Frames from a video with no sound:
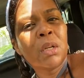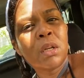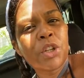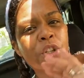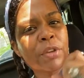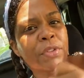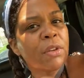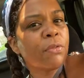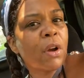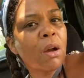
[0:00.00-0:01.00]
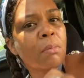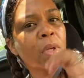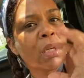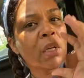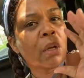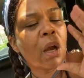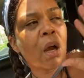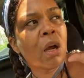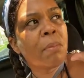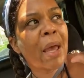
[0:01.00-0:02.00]
shifting from
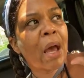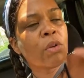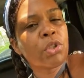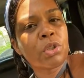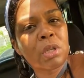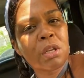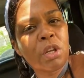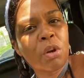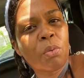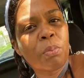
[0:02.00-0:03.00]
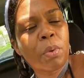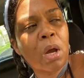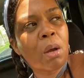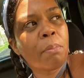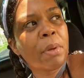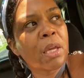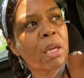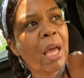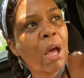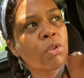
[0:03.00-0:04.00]

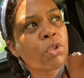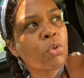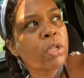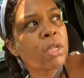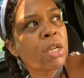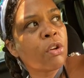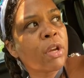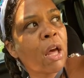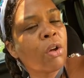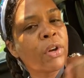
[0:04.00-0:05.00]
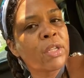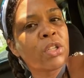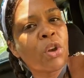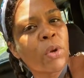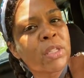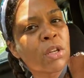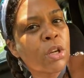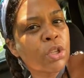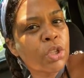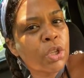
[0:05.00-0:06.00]
outsourcing your calories to go into
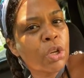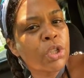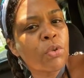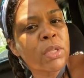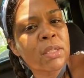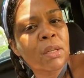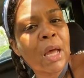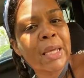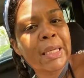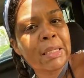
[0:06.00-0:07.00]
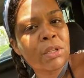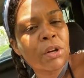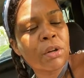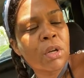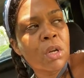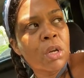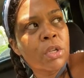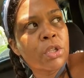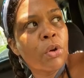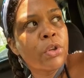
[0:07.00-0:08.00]
ketosis a lot easier.
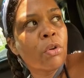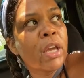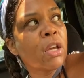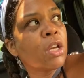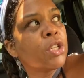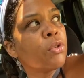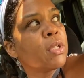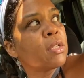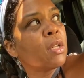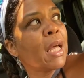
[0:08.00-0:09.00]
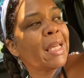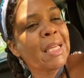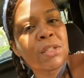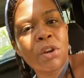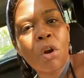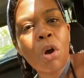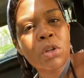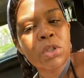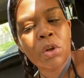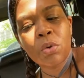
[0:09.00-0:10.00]
So you'll hit ketosis a lot easier
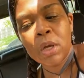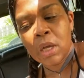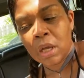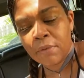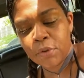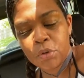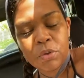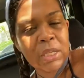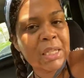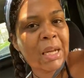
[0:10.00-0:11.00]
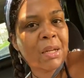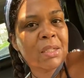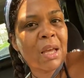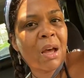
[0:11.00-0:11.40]
also if you do detox